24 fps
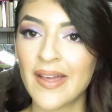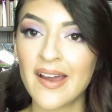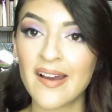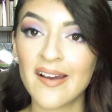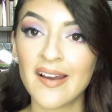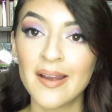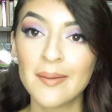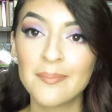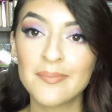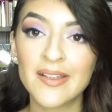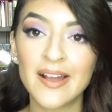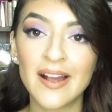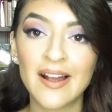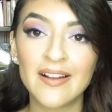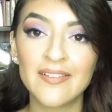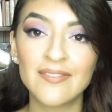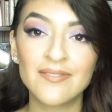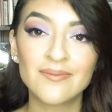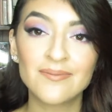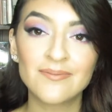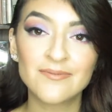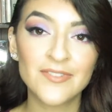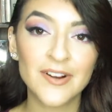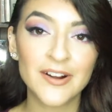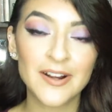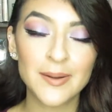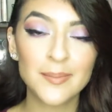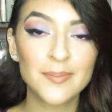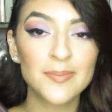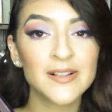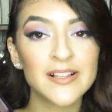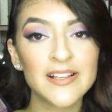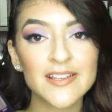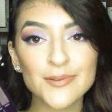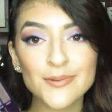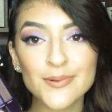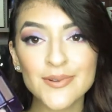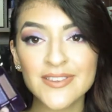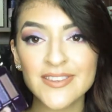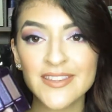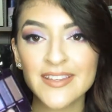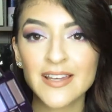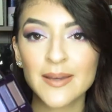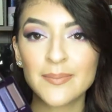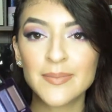I'm not very pleased with it.